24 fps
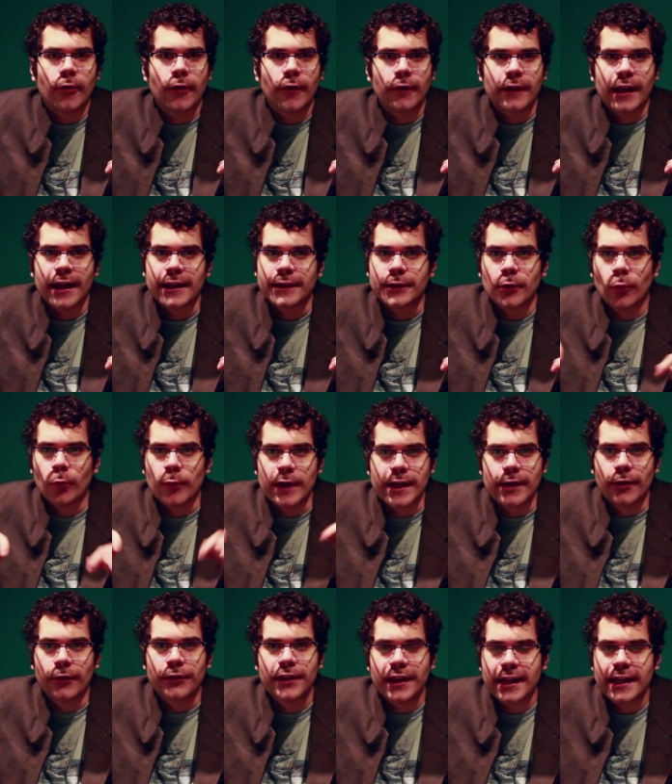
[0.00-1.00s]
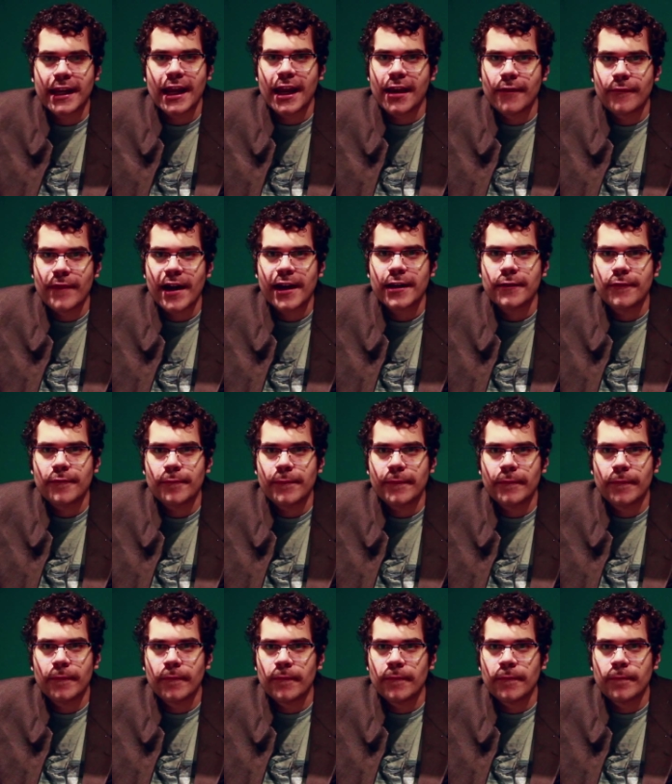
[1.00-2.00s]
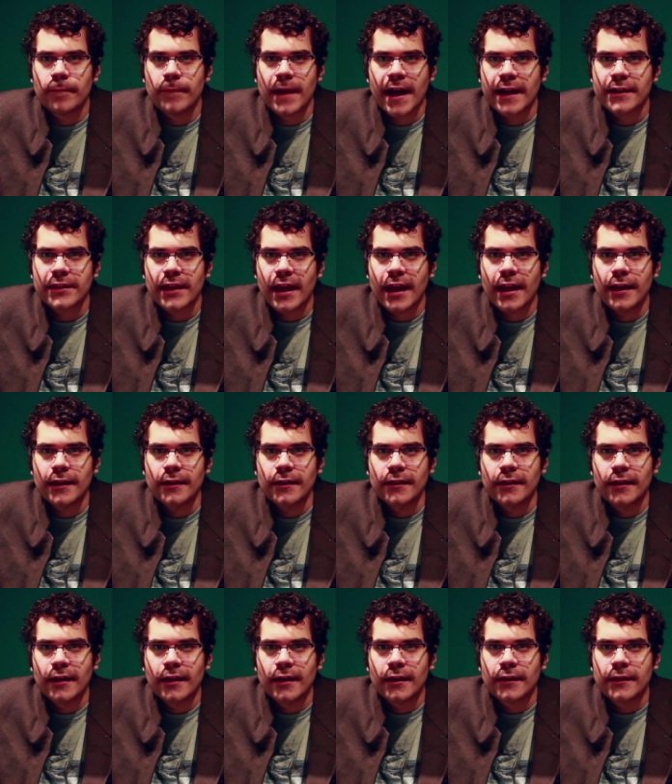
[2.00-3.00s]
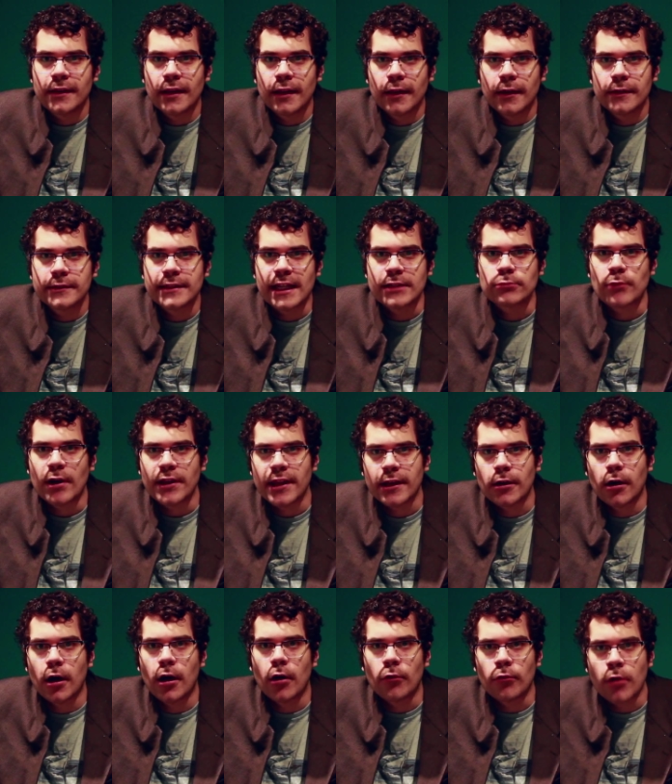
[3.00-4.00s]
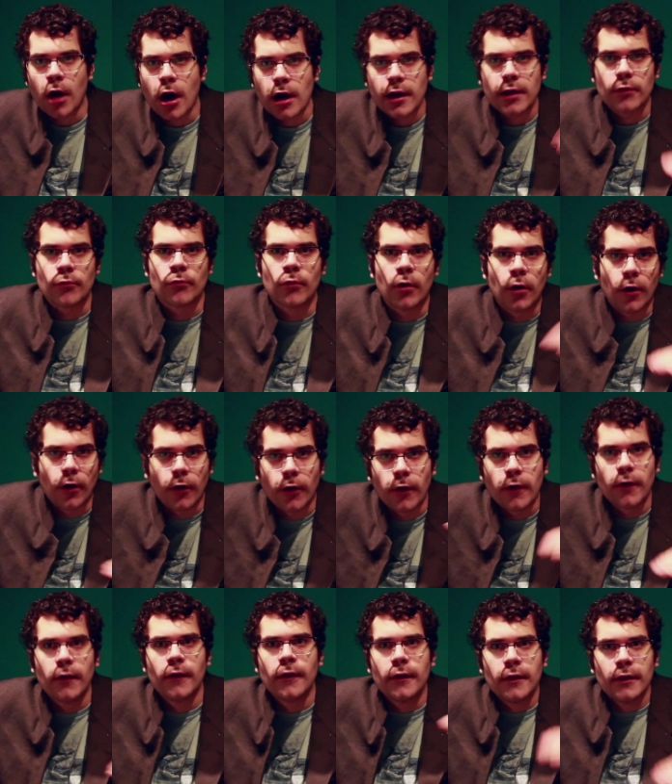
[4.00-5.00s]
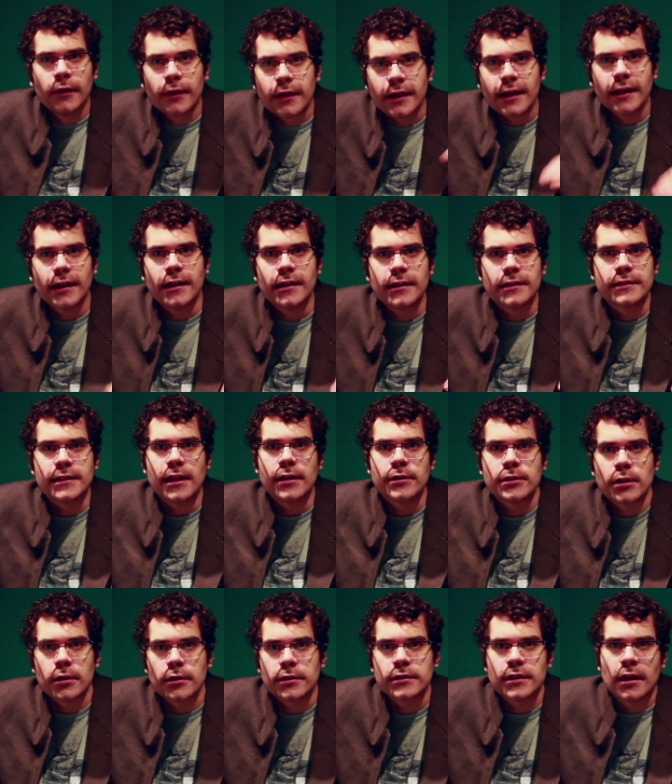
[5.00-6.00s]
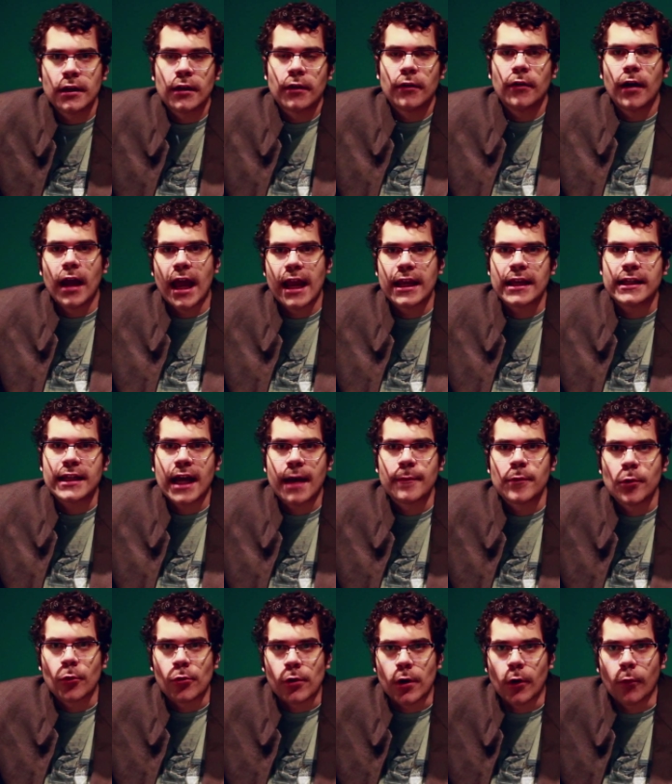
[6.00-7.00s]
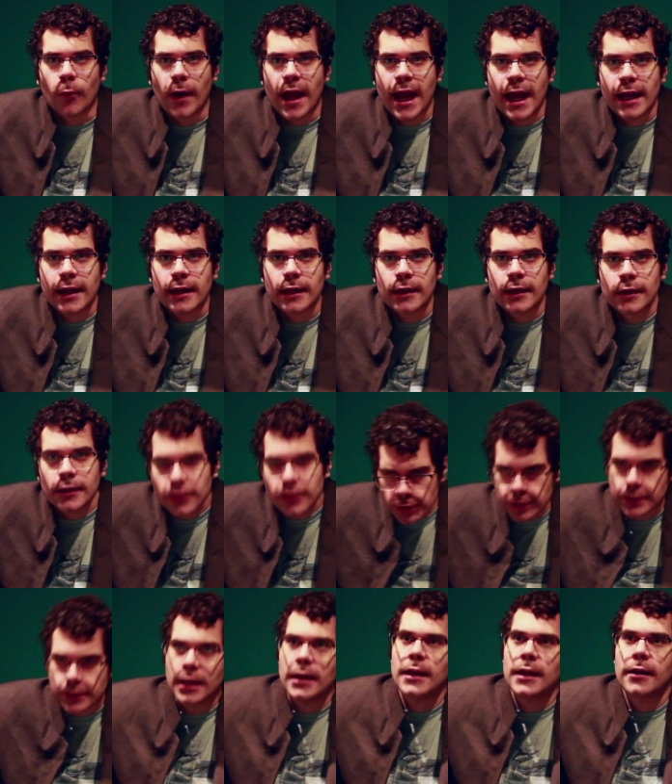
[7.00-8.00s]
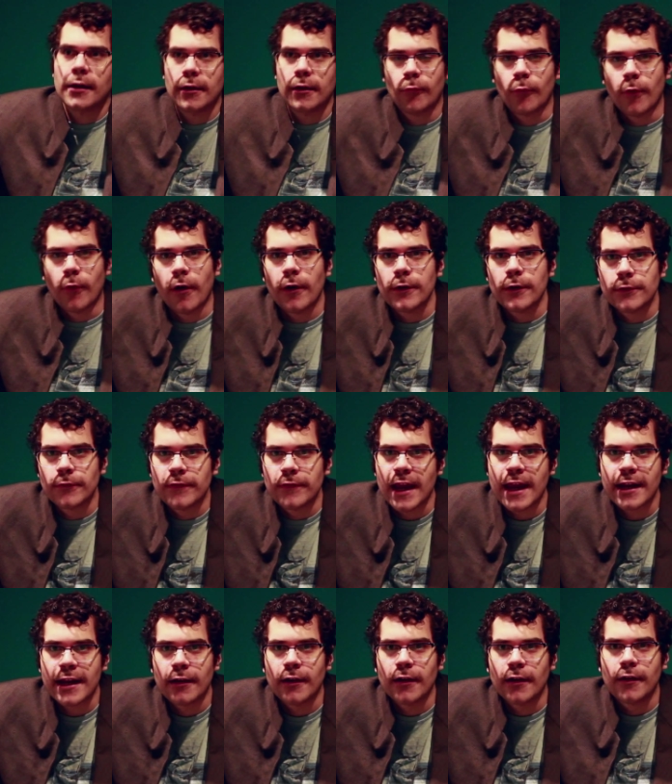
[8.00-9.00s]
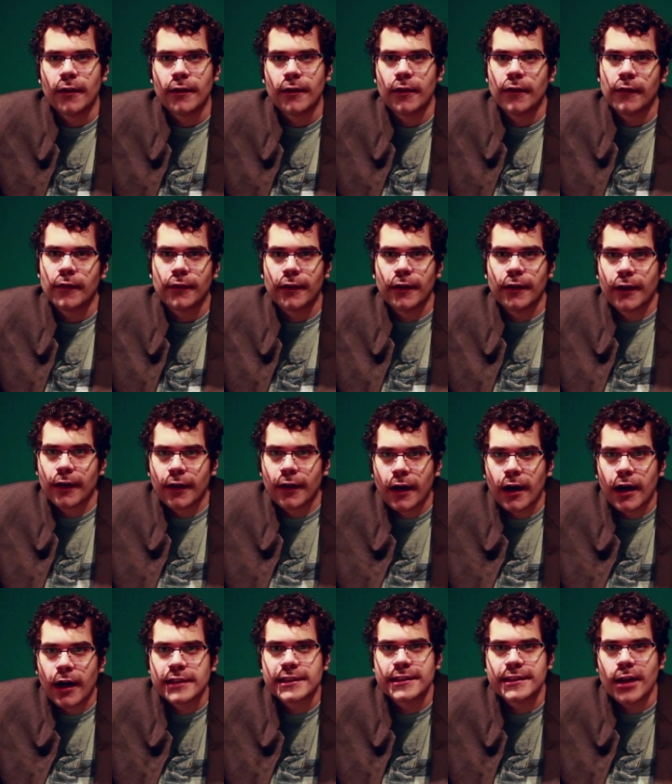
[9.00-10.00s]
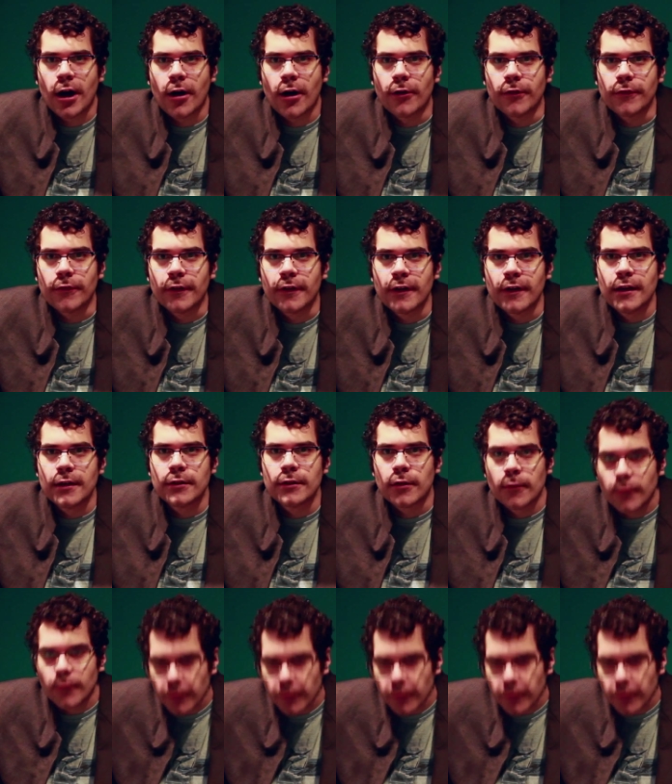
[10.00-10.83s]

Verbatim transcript: Like the wheel didn't get in back back then. That's why they call it rock and roll, because it's just anytime you were in a wagon, you just hit it. You hit a a stone. You go,